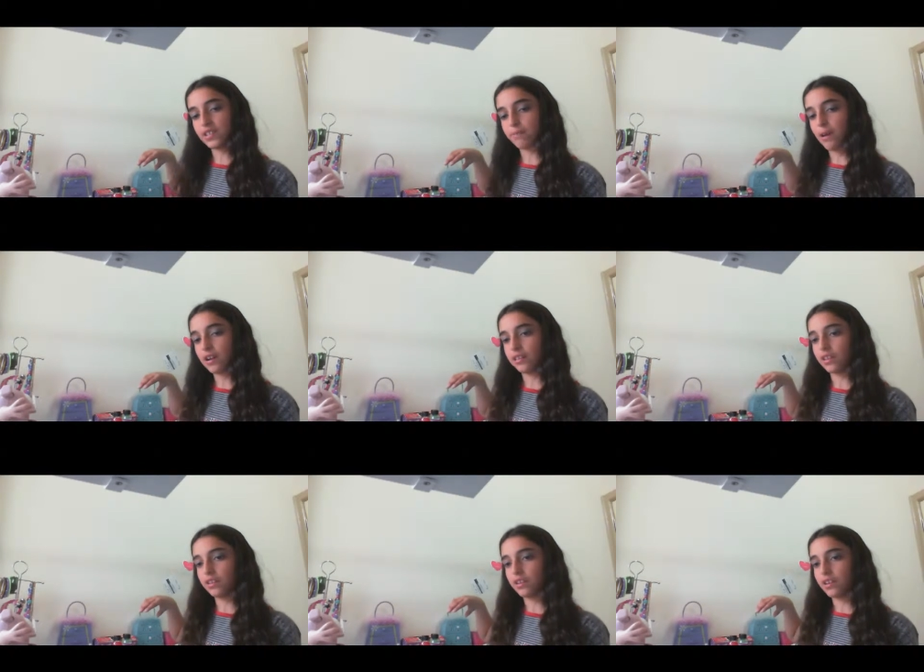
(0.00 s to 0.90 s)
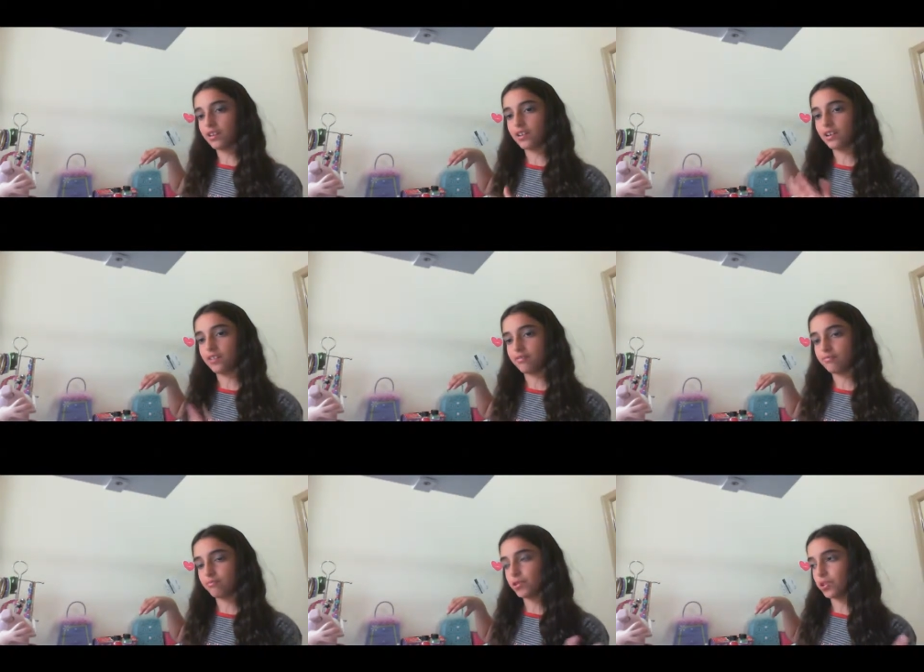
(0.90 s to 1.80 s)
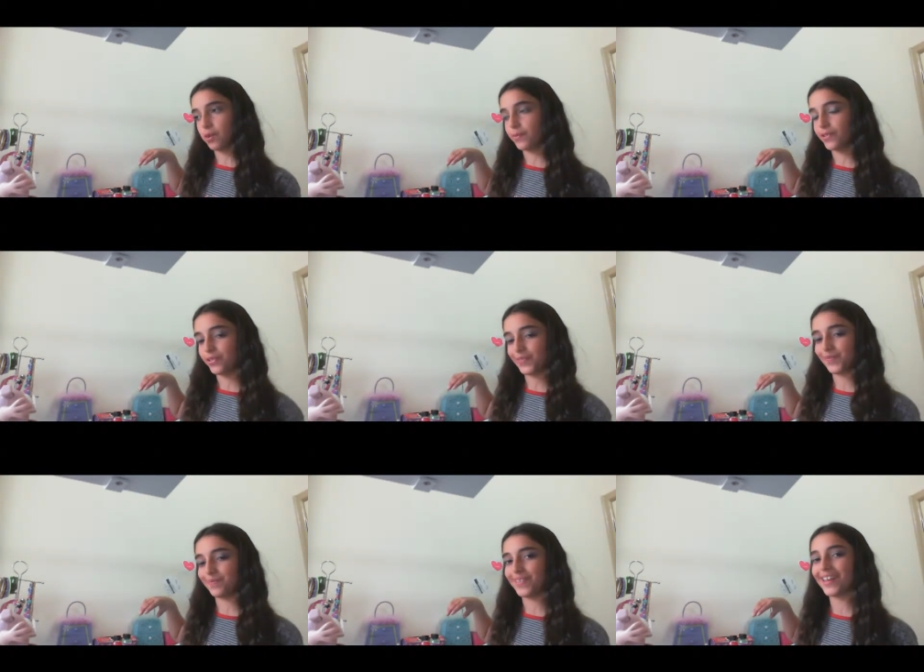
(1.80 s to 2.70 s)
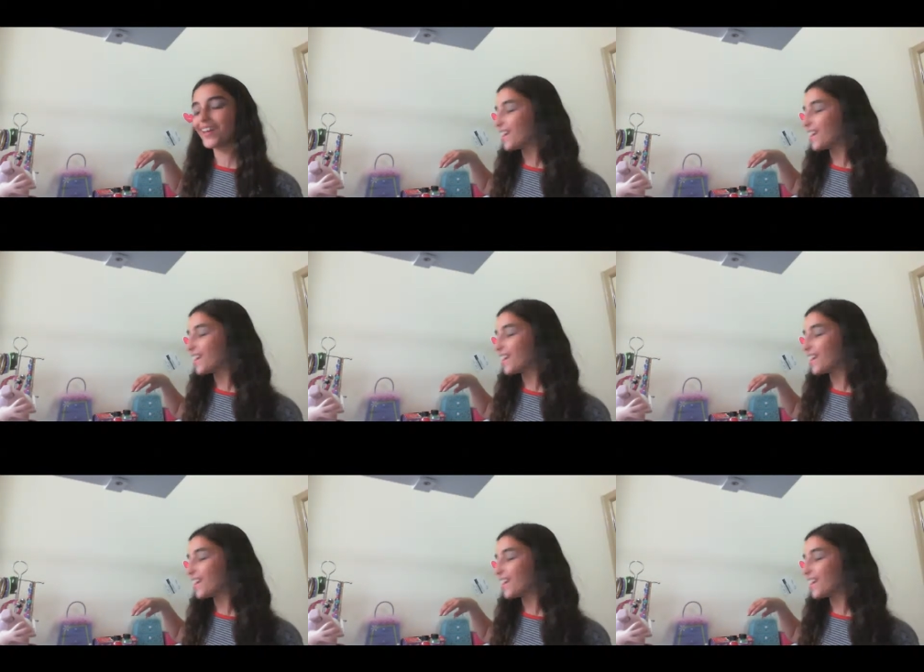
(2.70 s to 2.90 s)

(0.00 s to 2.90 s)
the park and like I can't stop the noise from there.